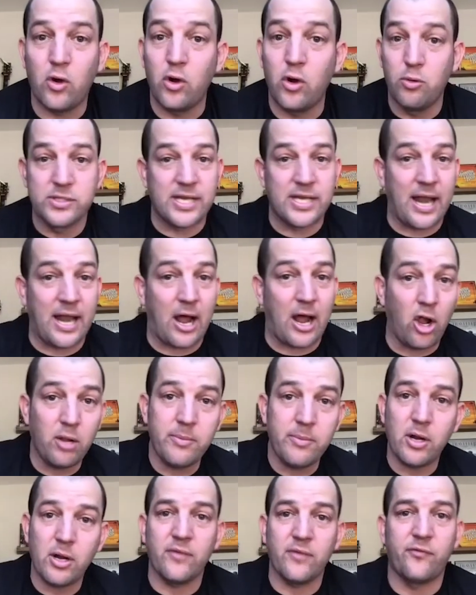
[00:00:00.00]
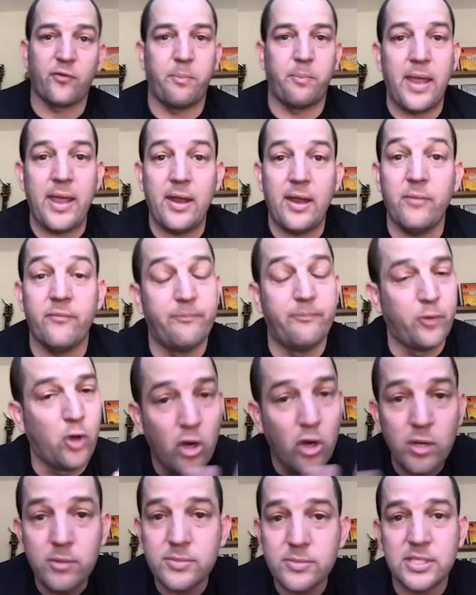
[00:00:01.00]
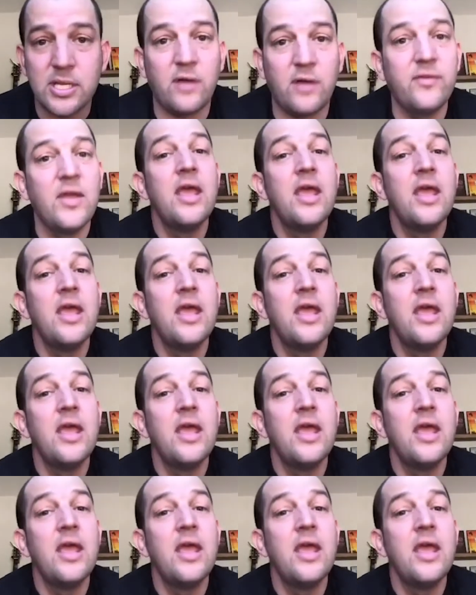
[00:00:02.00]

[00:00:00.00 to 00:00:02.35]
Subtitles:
who was an All-American for Penn, good himself.